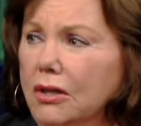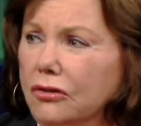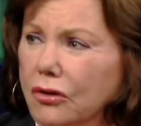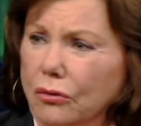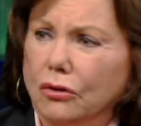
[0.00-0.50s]

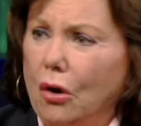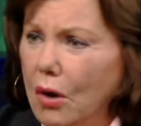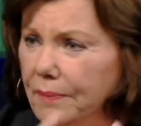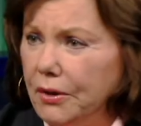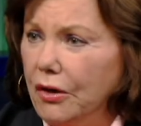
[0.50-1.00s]
in an
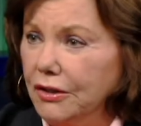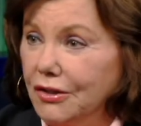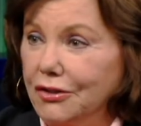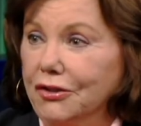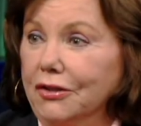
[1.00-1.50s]
interview we
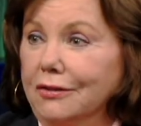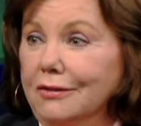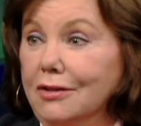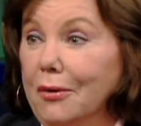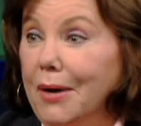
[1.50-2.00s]
recorded
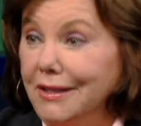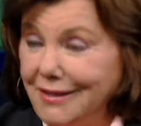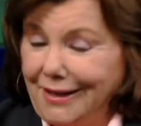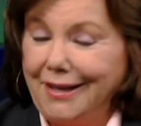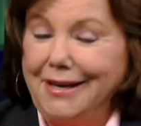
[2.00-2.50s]
before
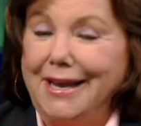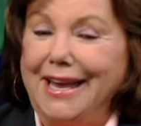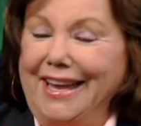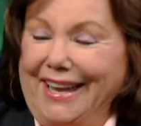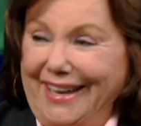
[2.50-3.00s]
Simon's
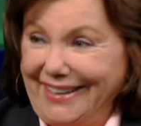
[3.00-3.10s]
death.